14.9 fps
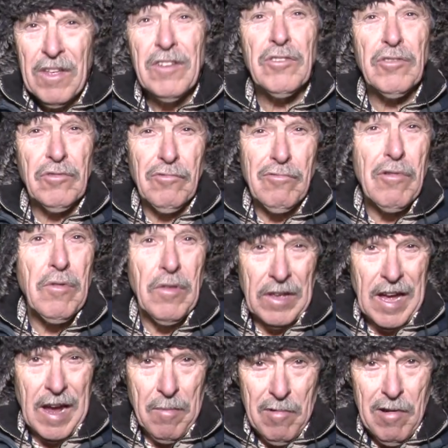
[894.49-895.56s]
Screw the
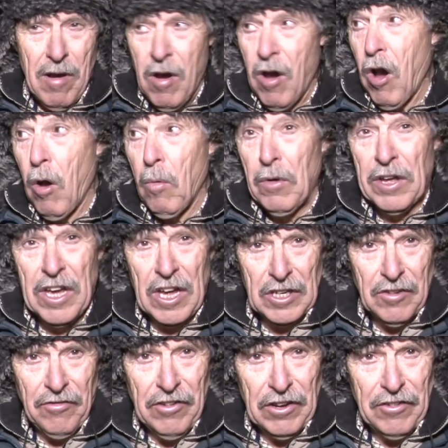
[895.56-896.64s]
camera, I want to catch
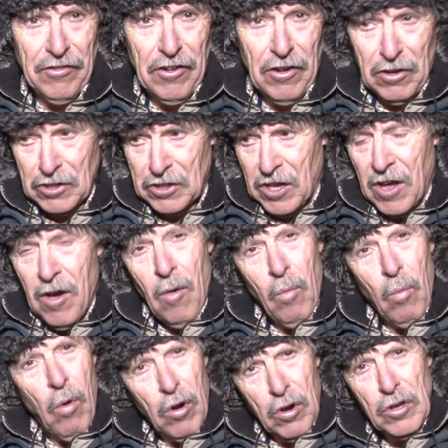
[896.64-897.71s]
the fish first.
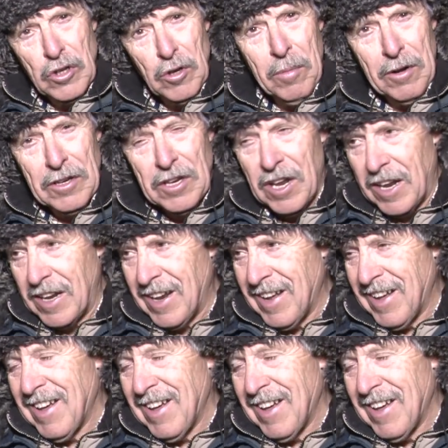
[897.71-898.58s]
What a good job I did.